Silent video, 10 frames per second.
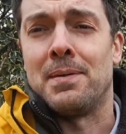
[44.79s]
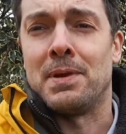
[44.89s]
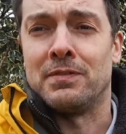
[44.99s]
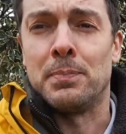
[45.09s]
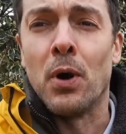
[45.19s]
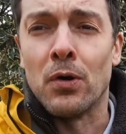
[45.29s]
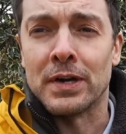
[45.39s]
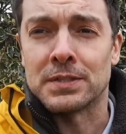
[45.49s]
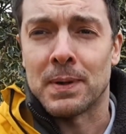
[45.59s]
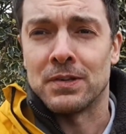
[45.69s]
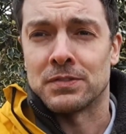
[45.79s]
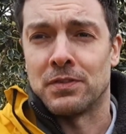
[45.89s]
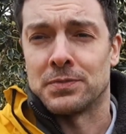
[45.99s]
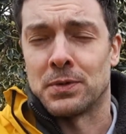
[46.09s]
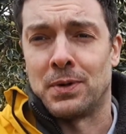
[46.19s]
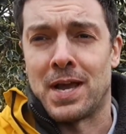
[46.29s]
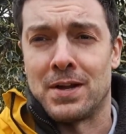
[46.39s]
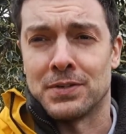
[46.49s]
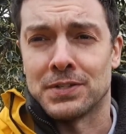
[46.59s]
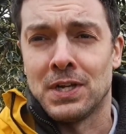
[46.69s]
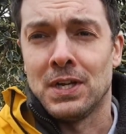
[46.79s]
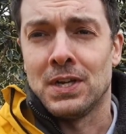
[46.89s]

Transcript: a bit of poor experience from someone else